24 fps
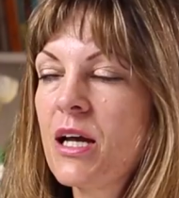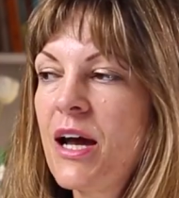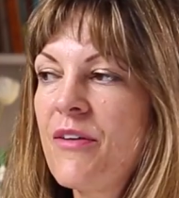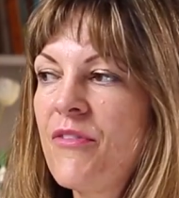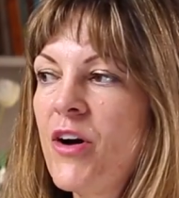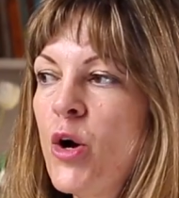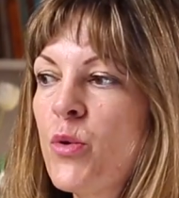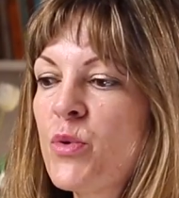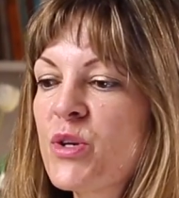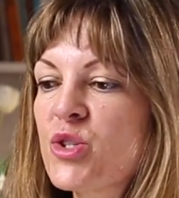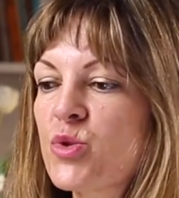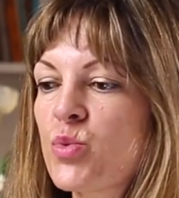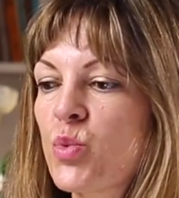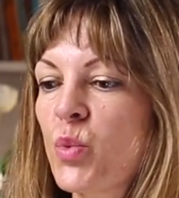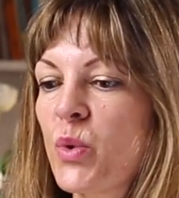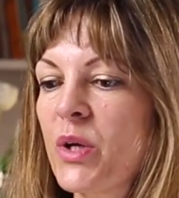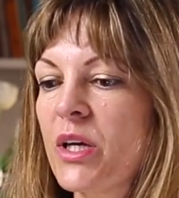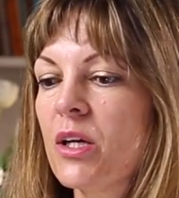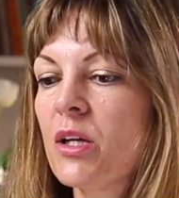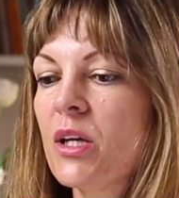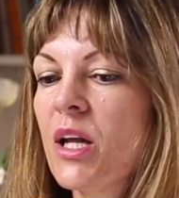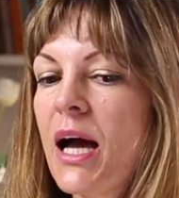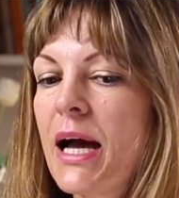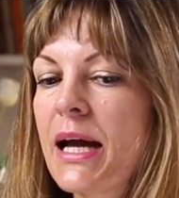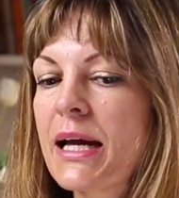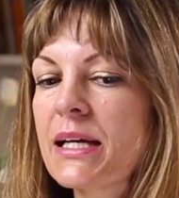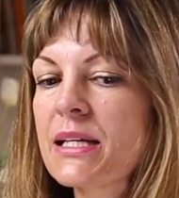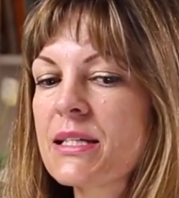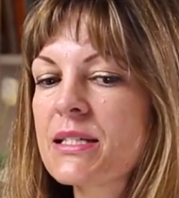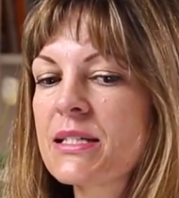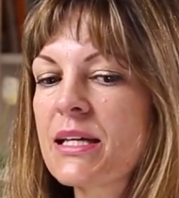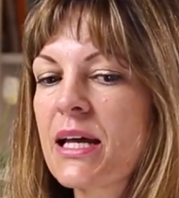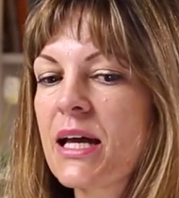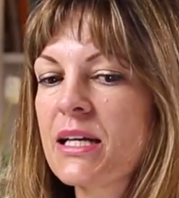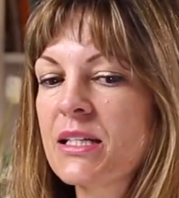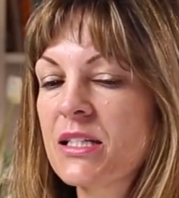I've always
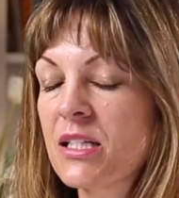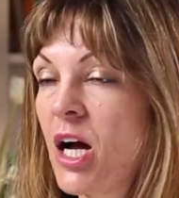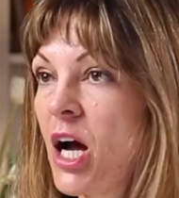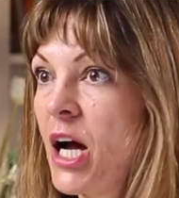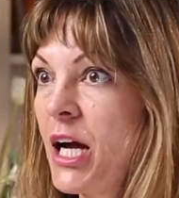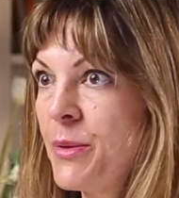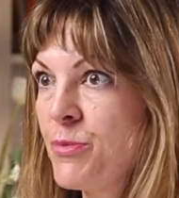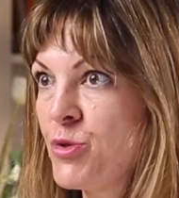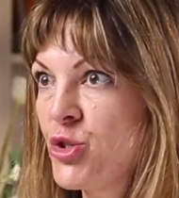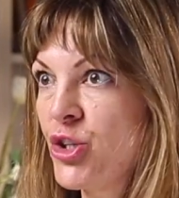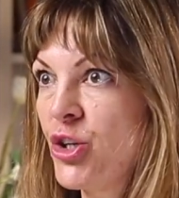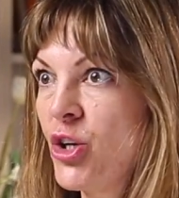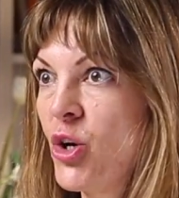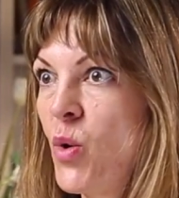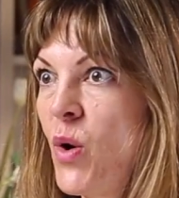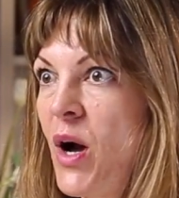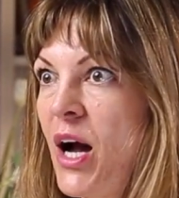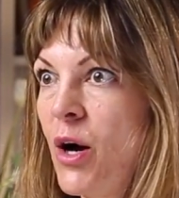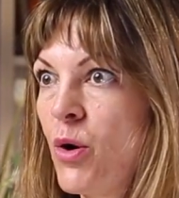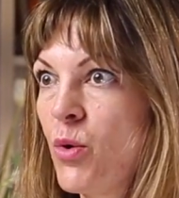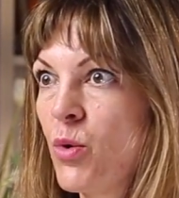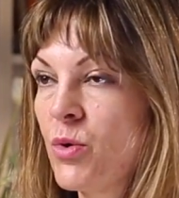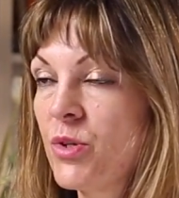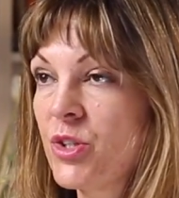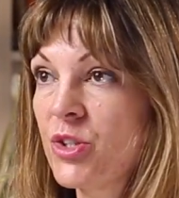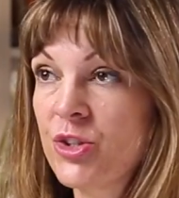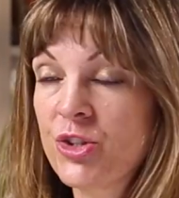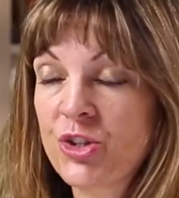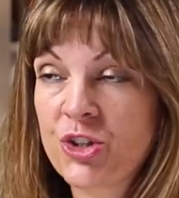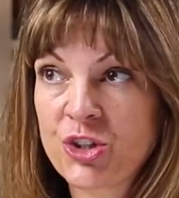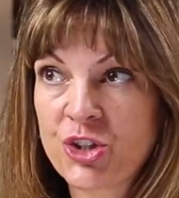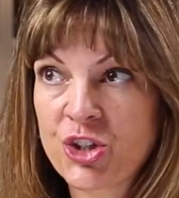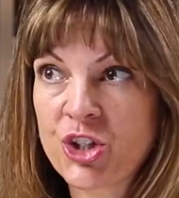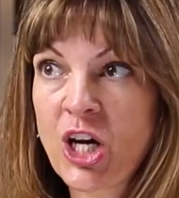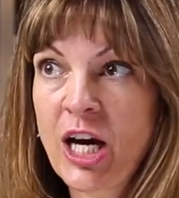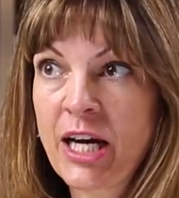realized at times, how
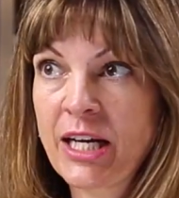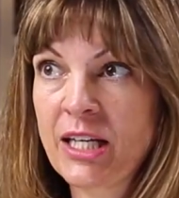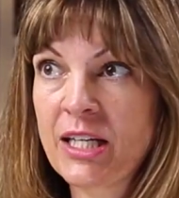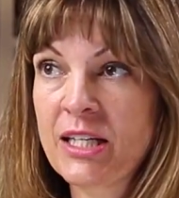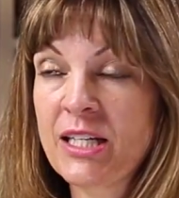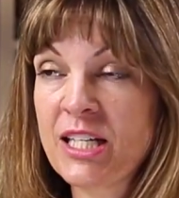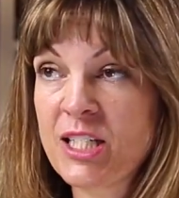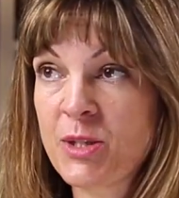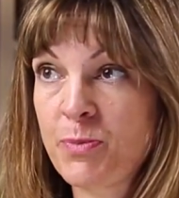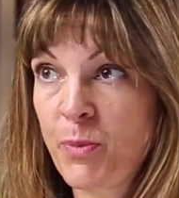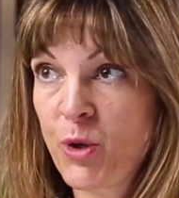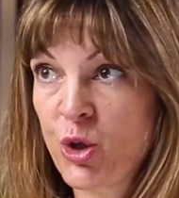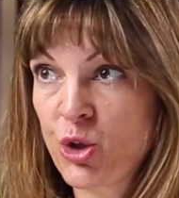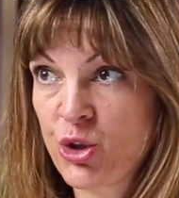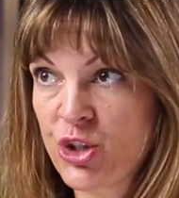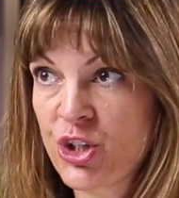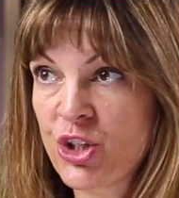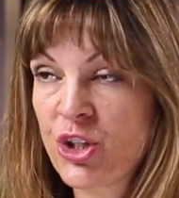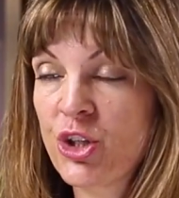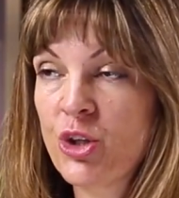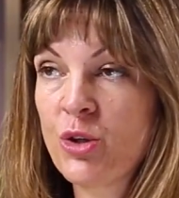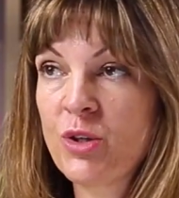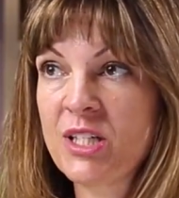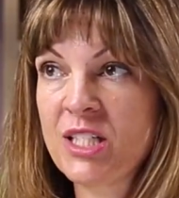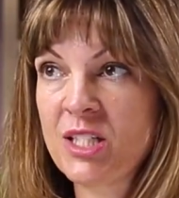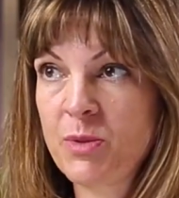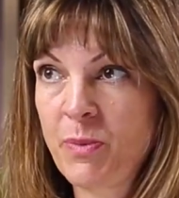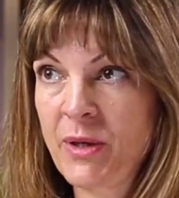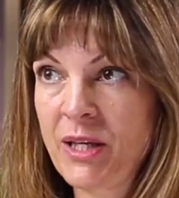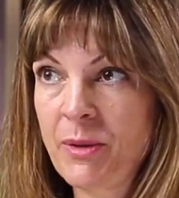China does persecute its